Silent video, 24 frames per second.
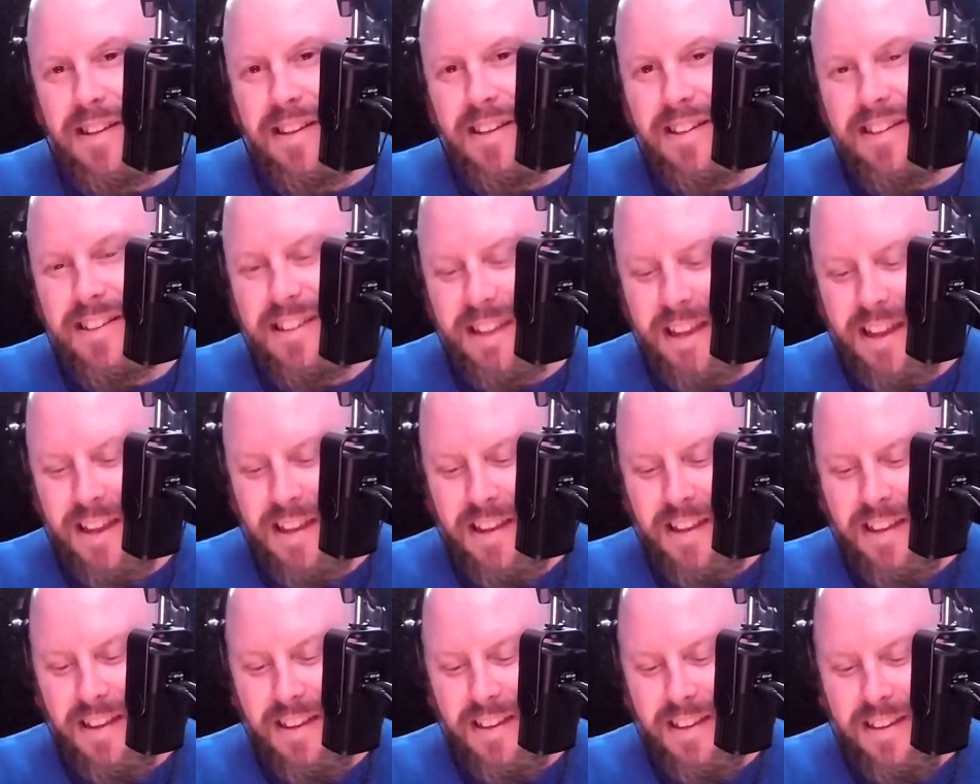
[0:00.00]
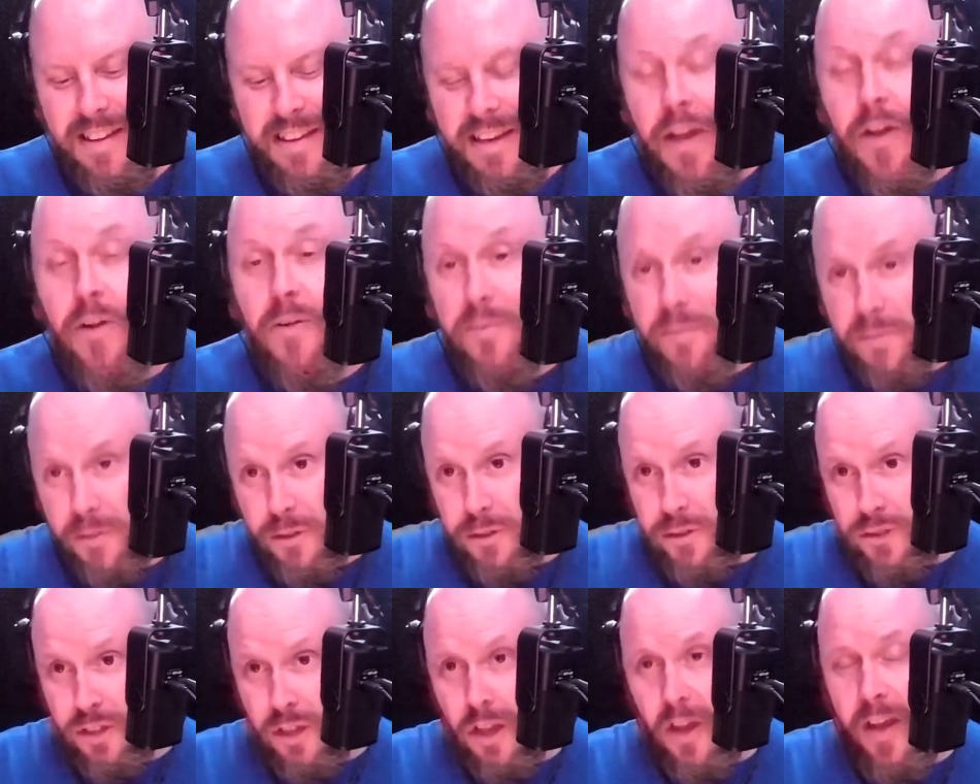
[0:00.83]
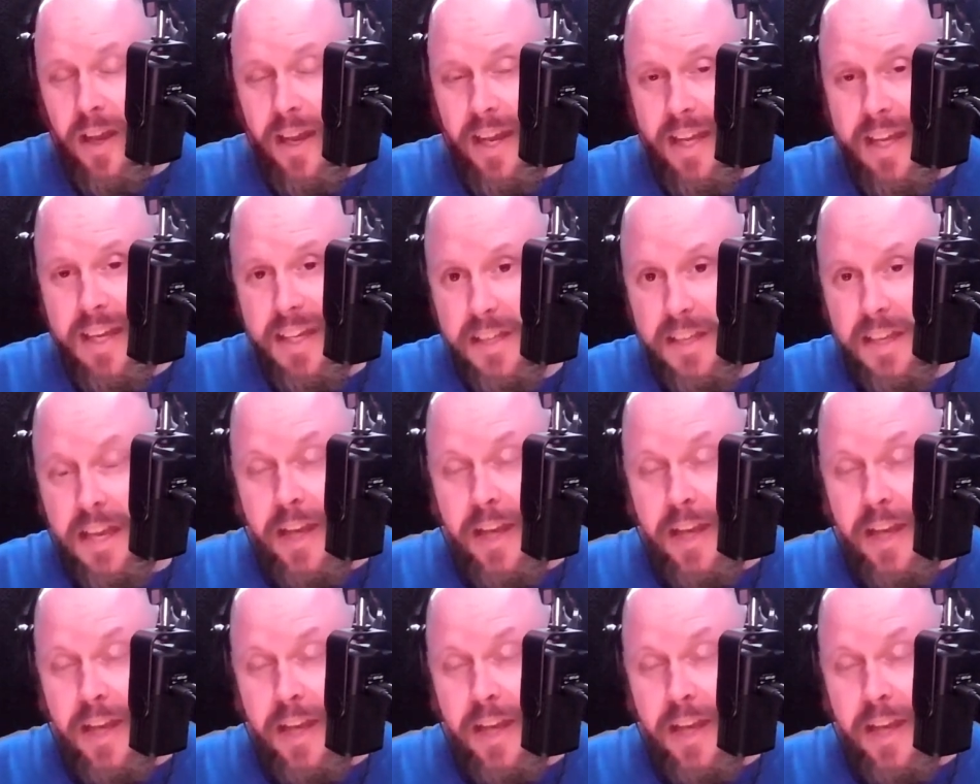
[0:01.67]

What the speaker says: Yeah. Now, you saw Annie.